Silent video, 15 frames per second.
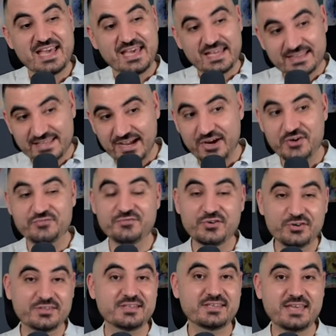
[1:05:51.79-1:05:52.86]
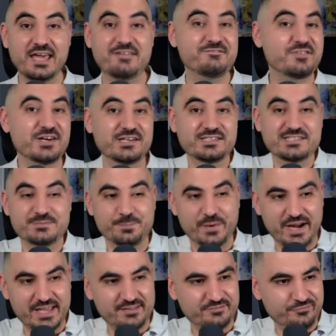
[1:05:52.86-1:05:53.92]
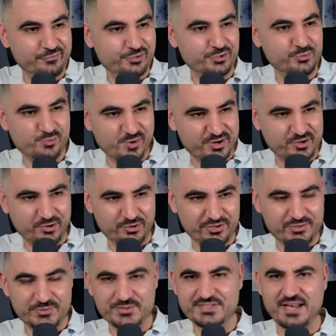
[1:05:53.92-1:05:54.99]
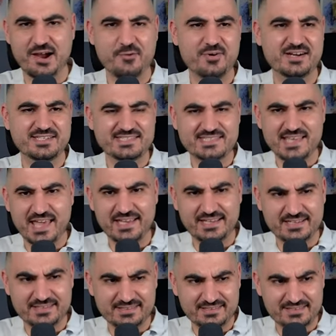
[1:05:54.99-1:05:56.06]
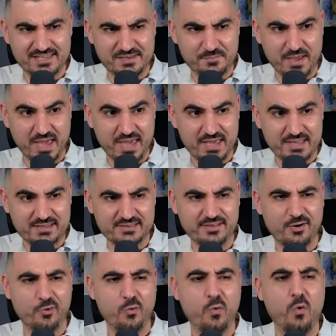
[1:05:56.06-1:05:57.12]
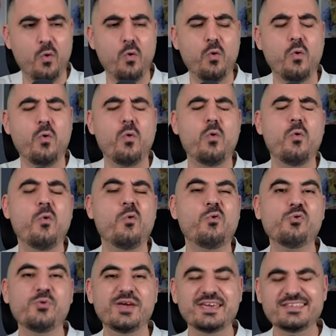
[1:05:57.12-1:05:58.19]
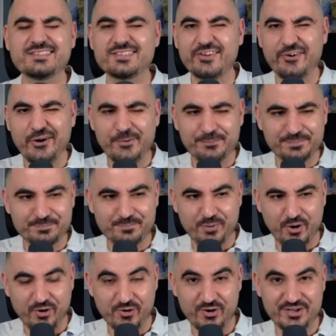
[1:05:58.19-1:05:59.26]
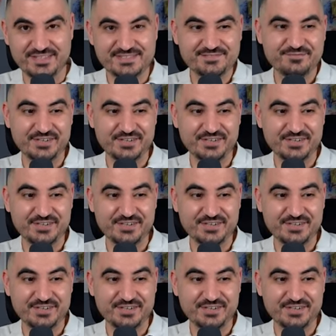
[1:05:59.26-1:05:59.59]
And now for the game versus Brentford, we're gonna use our second team, and oh, we drop points